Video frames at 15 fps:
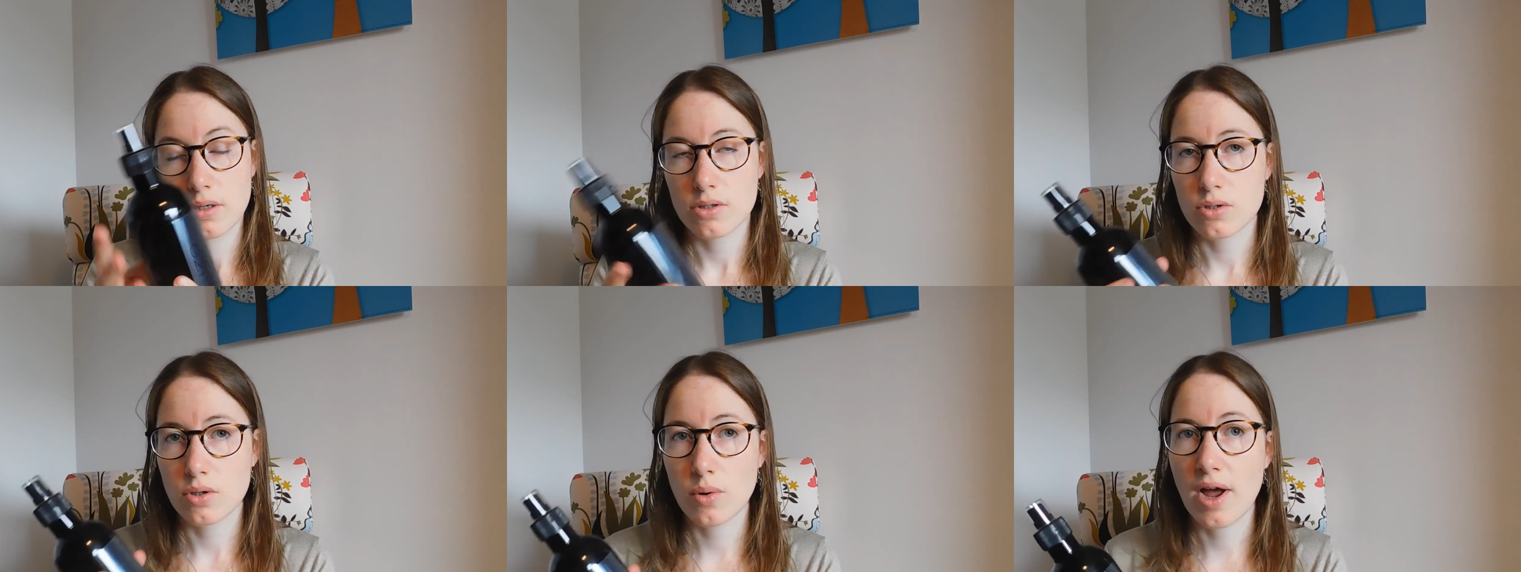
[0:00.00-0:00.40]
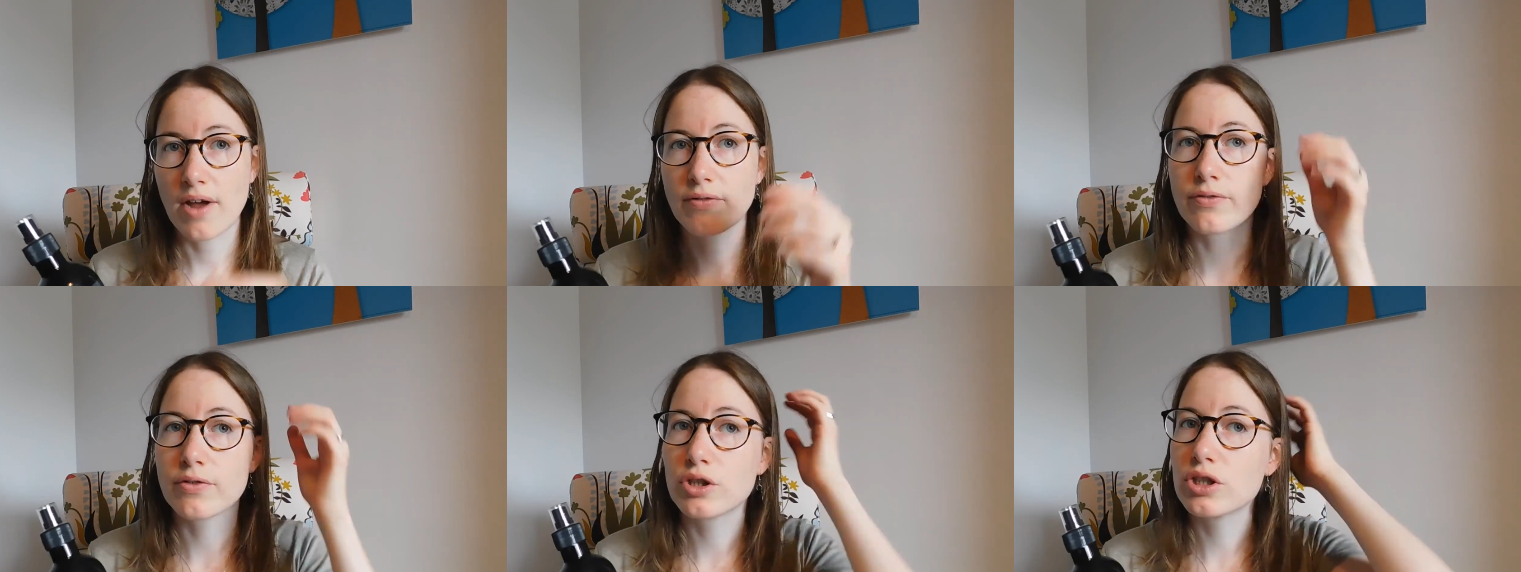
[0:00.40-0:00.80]
So
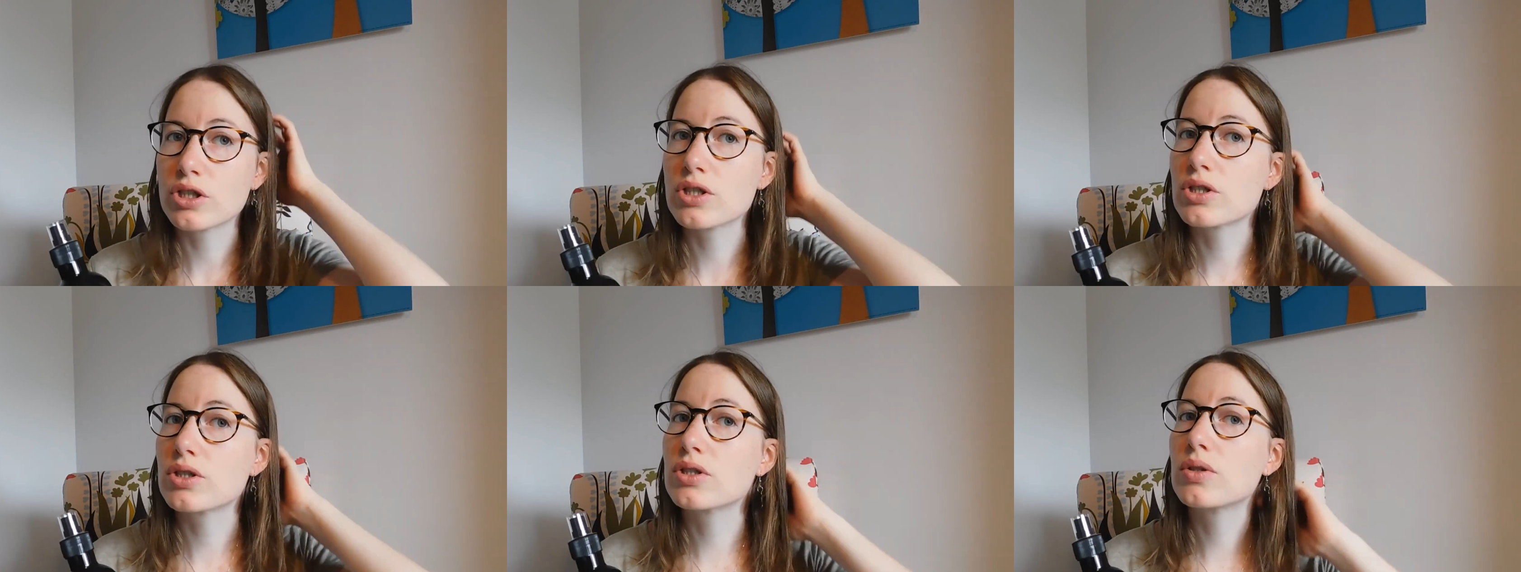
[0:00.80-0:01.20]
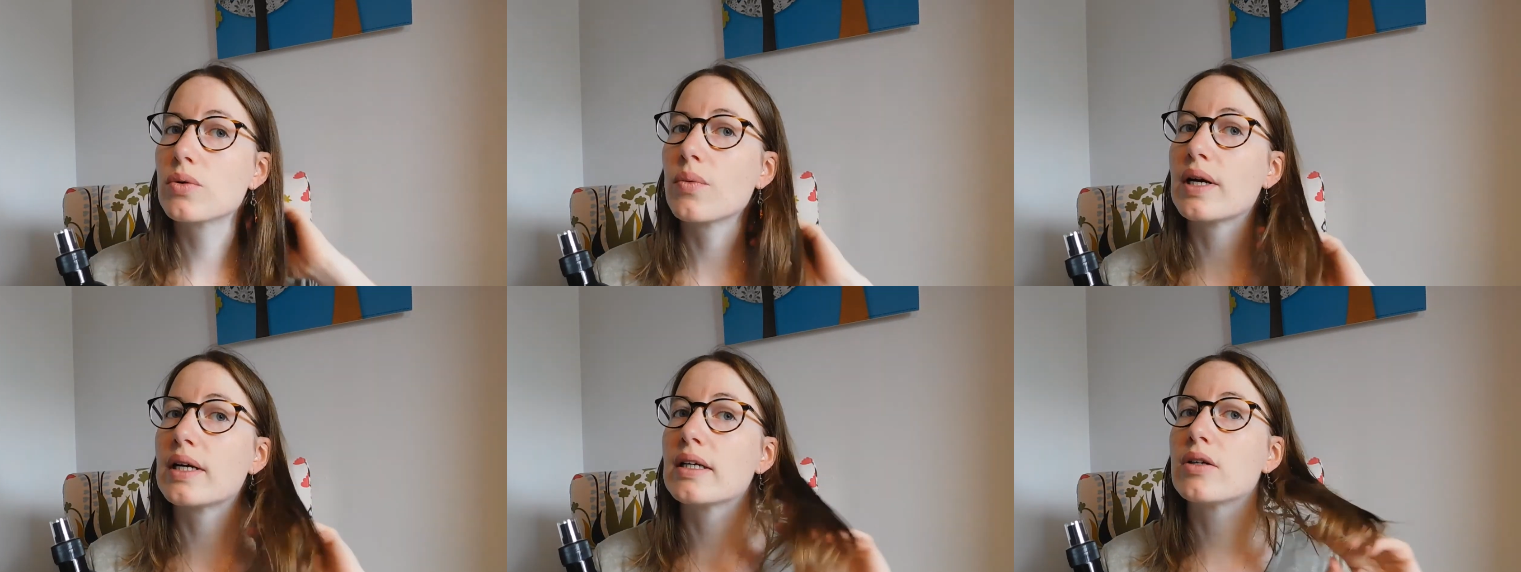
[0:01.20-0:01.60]
I've just
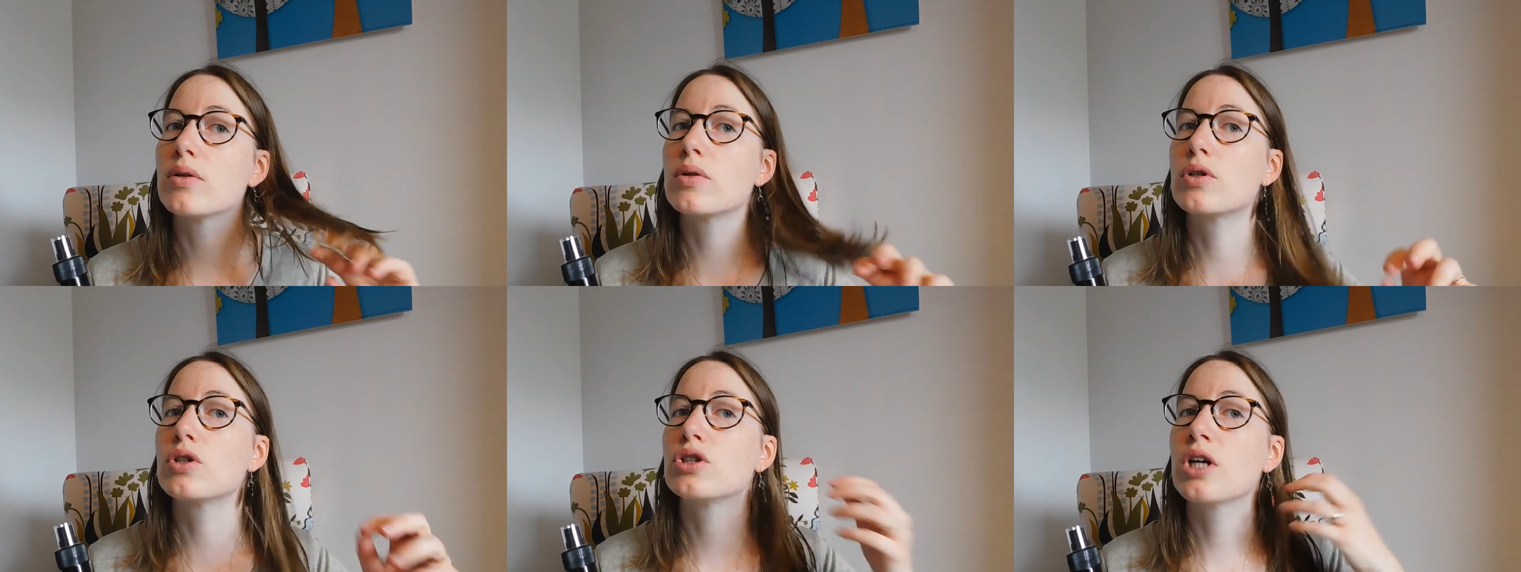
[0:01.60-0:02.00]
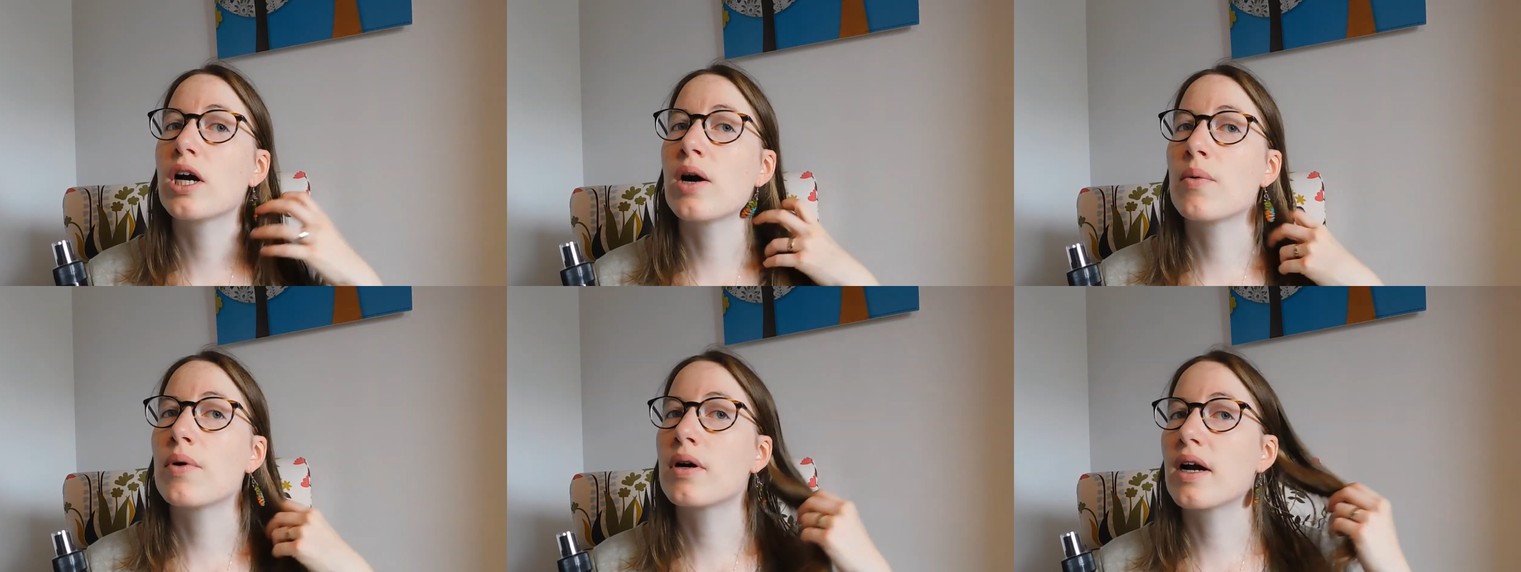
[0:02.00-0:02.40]
went into the
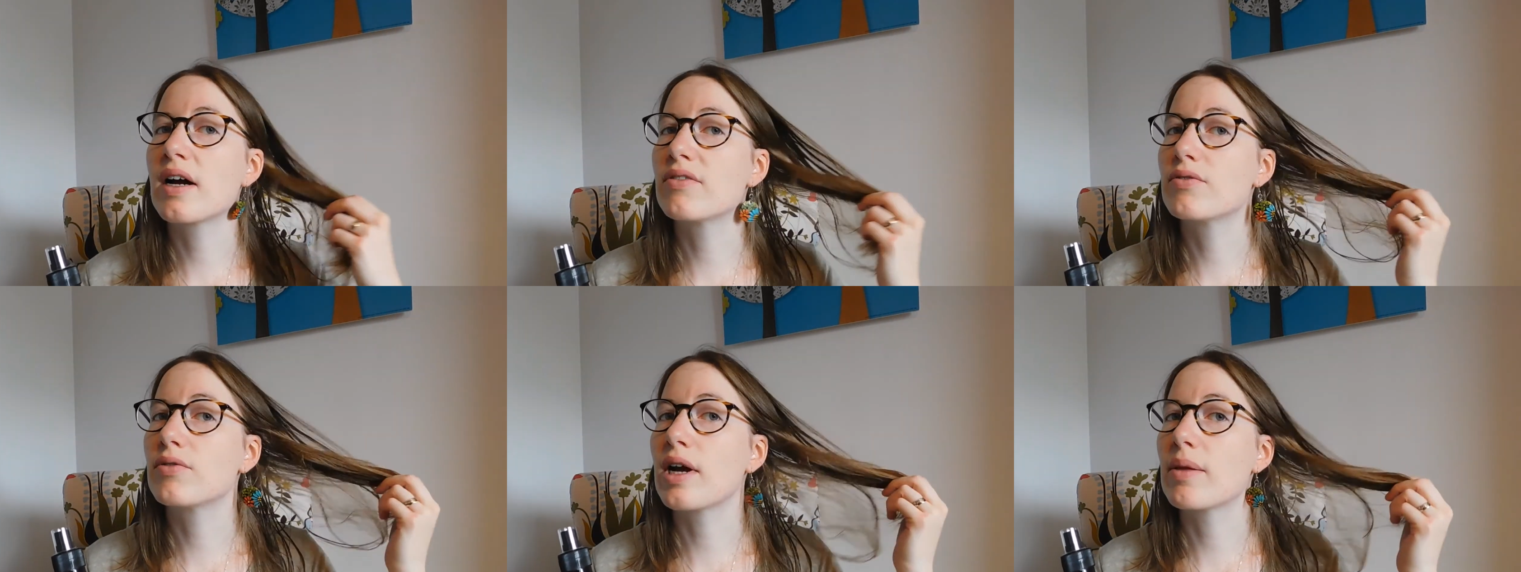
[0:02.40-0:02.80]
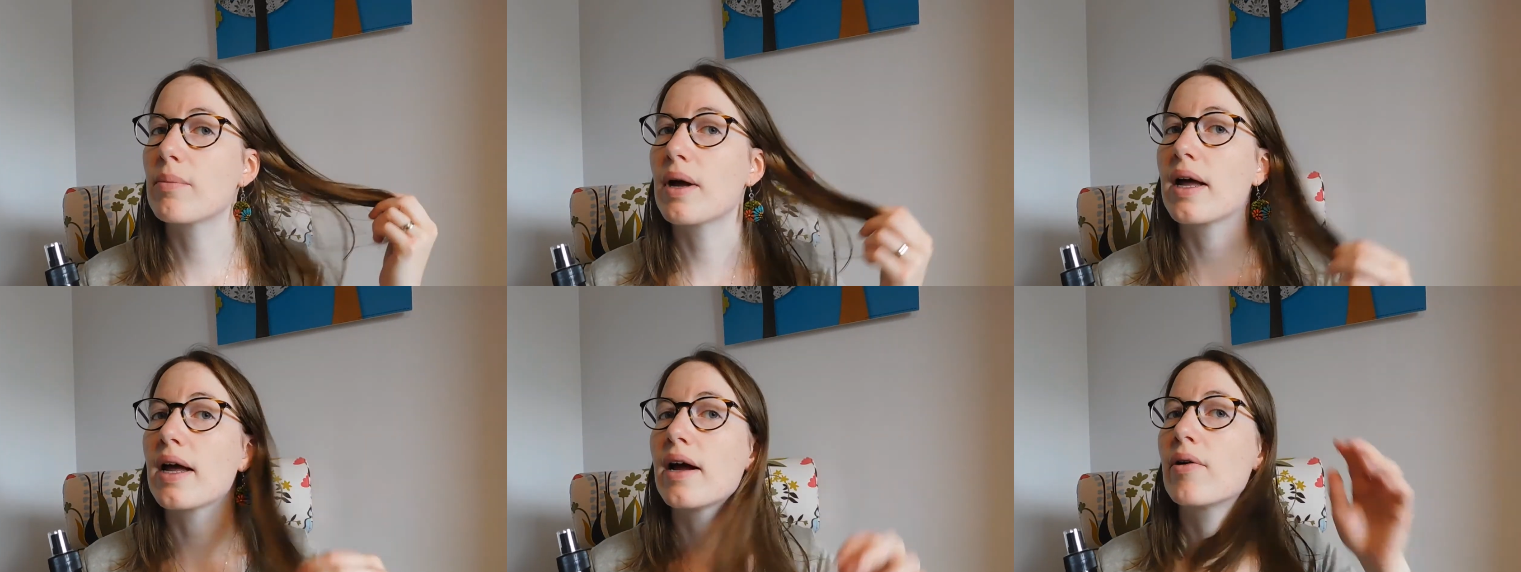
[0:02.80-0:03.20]
shower, I've dried
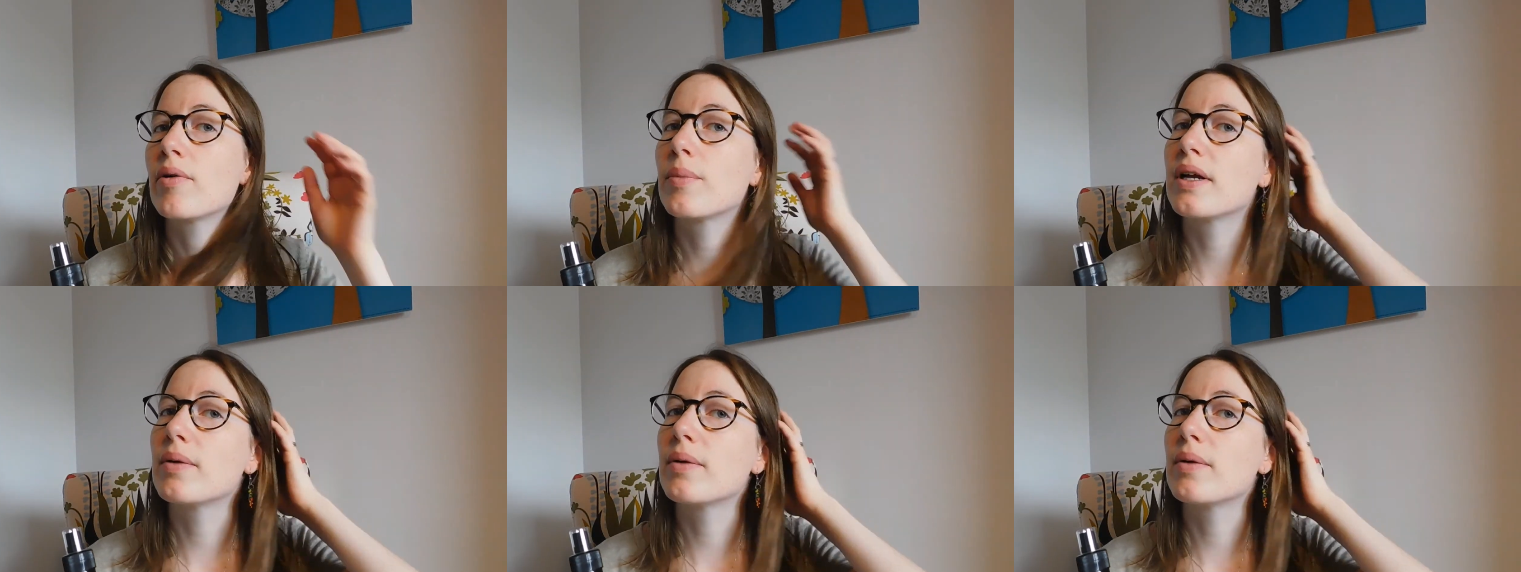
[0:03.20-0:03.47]
my hair a